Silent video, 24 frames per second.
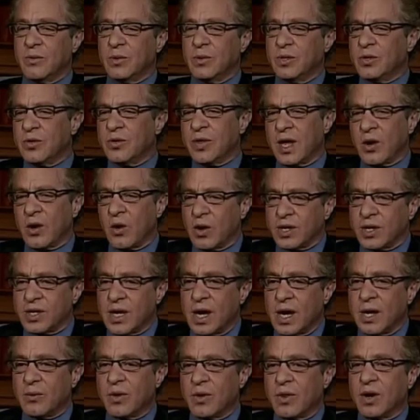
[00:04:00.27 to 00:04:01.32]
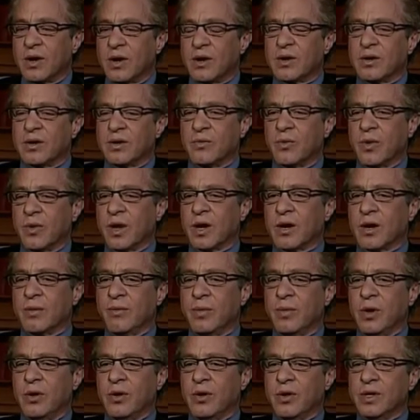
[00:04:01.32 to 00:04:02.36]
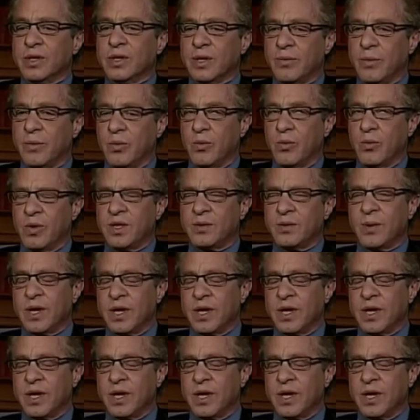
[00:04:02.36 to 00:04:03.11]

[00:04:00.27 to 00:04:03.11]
do that all the time with our, with our computers. and we spent